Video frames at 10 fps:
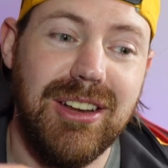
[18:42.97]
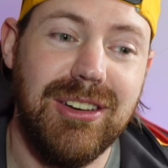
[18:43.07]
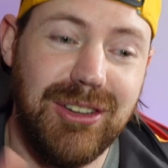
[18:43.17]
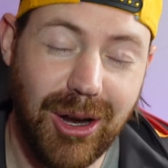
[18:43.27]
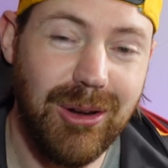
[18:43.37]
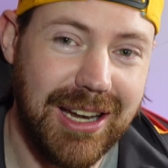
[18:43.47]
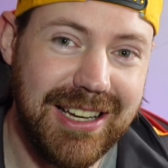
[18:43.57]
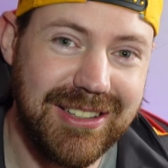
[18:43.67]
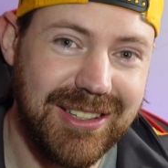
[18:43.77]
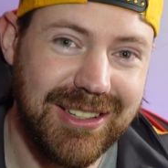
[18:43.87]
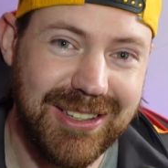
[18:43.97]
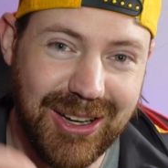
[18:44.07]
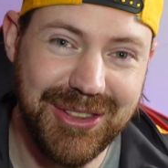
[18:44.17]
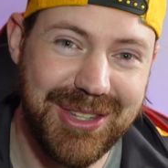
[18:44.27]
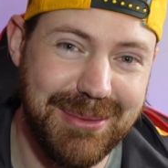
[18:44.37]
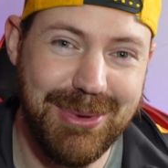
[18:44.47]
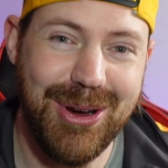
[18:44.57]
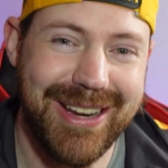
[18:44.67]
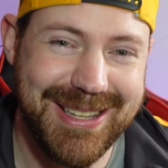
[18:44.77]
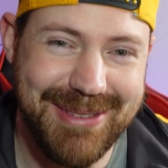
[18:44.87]
no lenses, on some
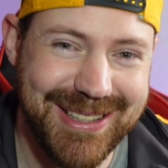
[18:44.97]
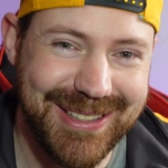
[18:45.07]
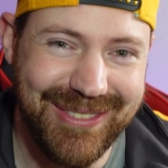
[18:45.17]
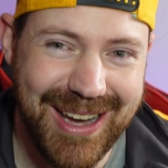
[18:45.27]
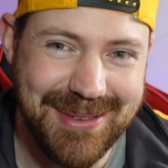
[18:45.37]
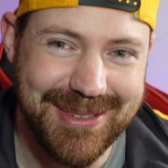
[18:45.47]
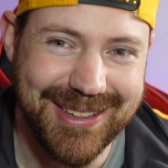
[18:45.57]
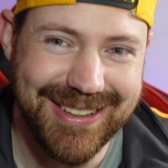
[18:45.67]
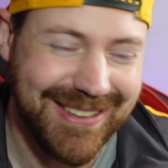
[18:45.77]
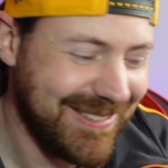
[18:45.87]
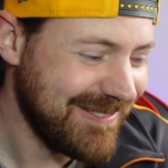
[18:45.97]
more expensive cameras.